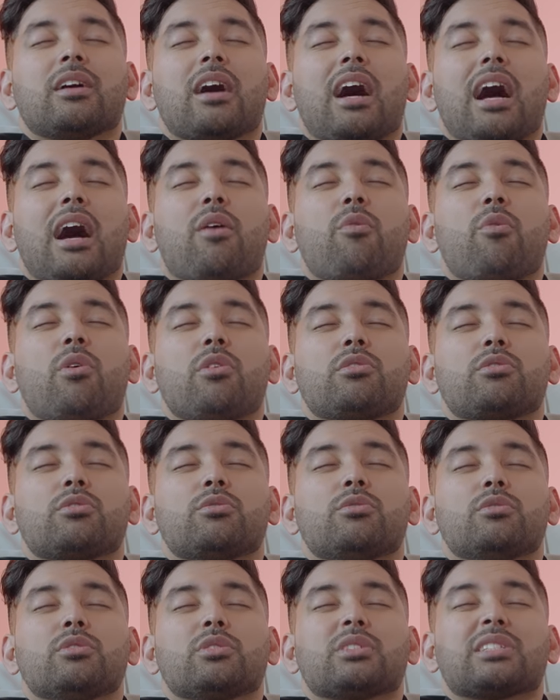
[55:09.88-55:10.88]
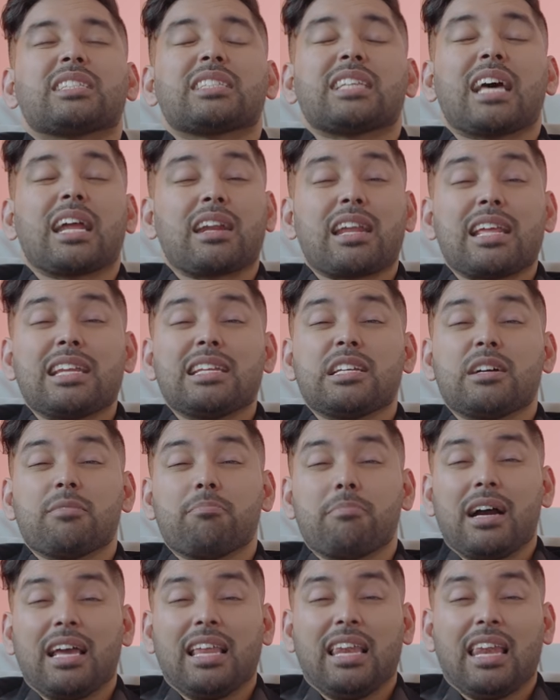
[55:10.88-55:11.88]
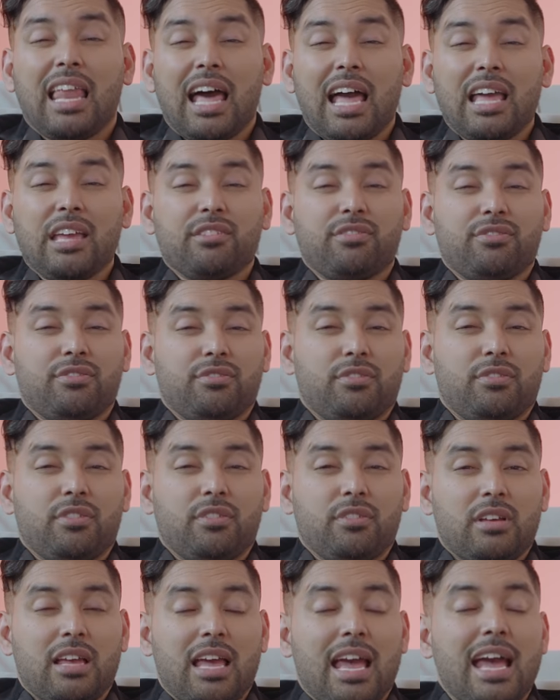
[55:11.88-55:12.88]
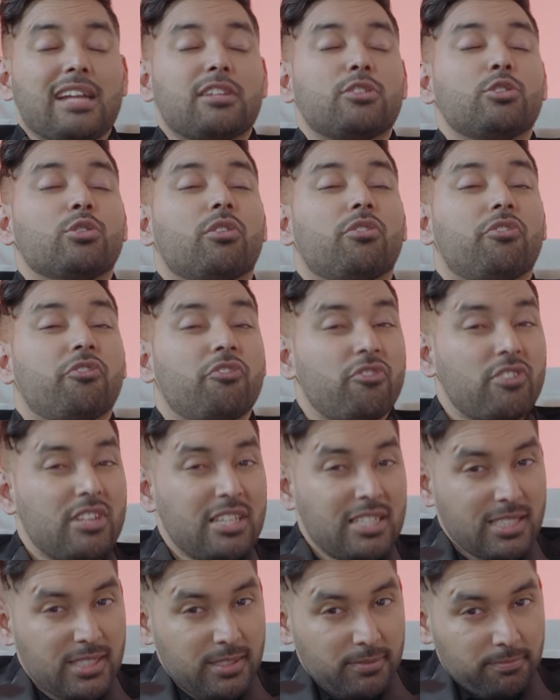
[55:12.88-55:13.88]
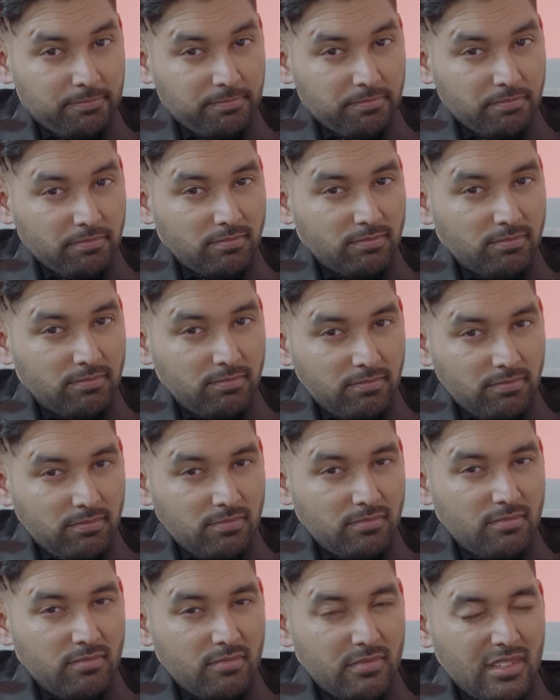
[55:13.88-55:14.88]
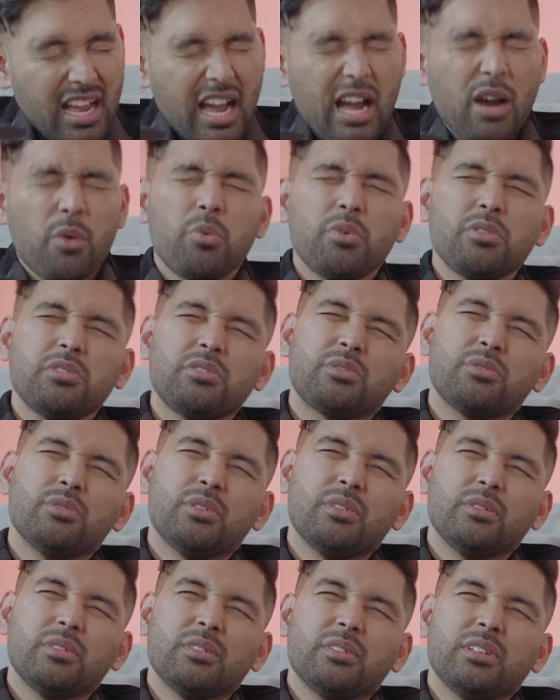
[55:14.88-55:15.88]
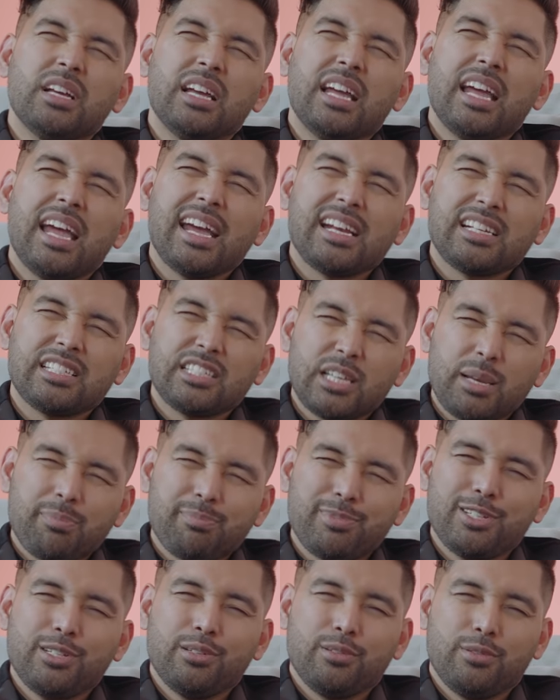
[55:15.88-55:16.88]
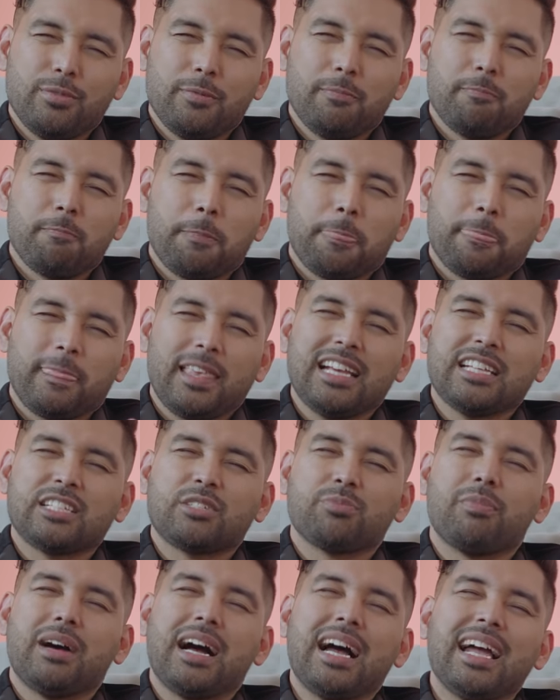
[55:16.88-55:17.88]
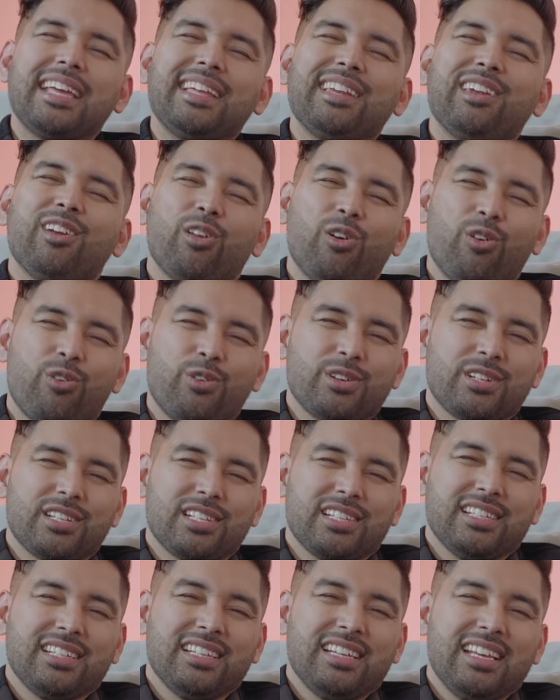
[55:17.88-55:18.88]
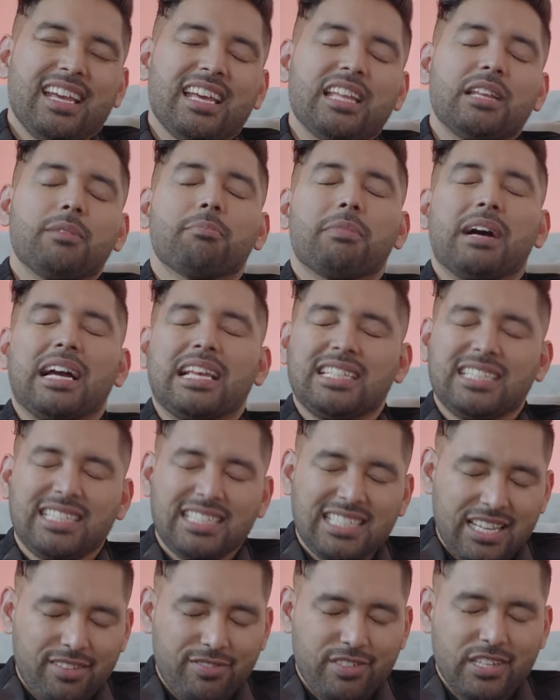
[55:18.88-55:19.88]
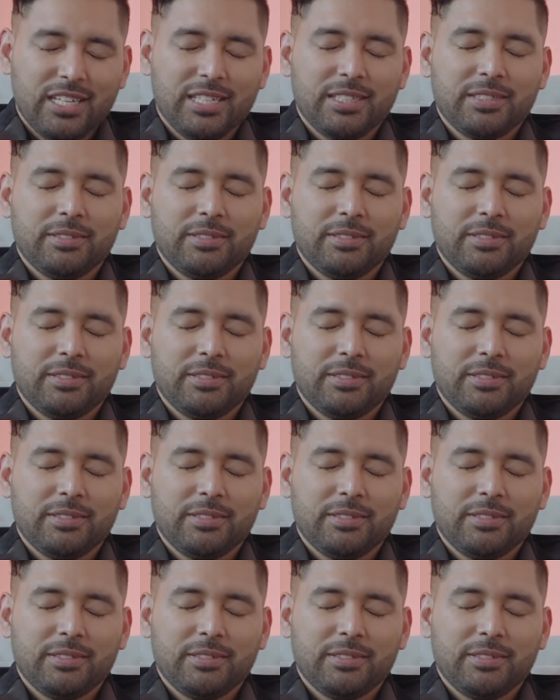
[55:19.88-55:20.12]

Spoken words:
I want to surrender my life at your feet. I want to accept you as my Lord and my Savior.